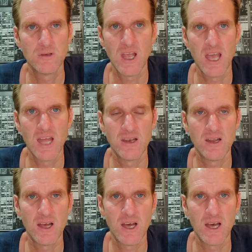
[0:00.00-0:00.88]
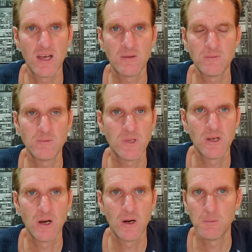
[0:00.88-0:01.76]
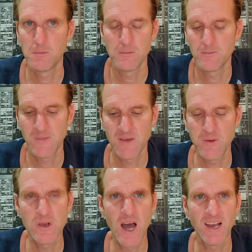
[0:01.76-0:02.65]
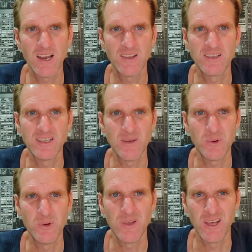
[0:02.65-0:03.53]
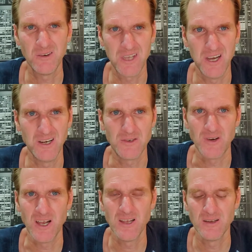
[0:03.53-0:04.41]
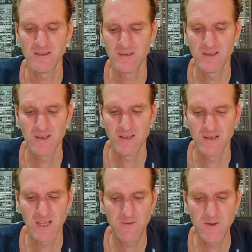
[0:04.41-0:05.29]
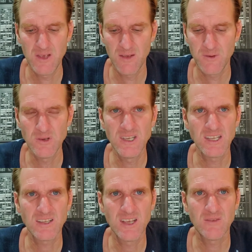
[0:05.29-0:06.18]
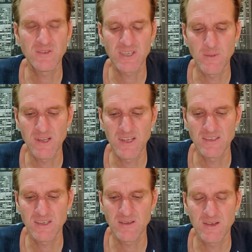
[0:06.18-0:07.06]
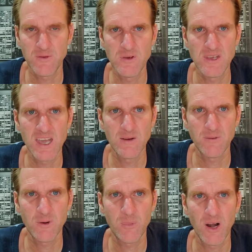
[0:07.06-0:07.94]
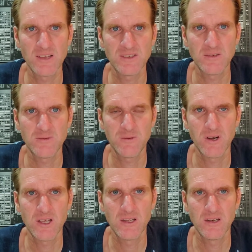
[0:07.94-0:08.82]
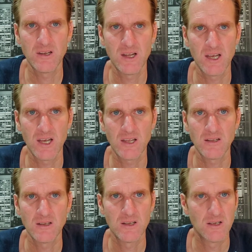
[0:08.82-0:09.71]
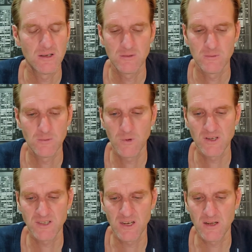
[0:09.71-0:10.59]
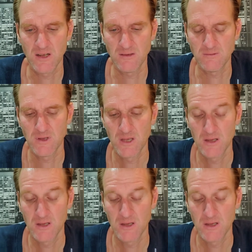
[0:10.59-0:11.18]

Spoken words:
and you know, if you got it on the dip, who the hell cares, right? If you can get to, if some of these, if you can get them for a price of freaking what is it,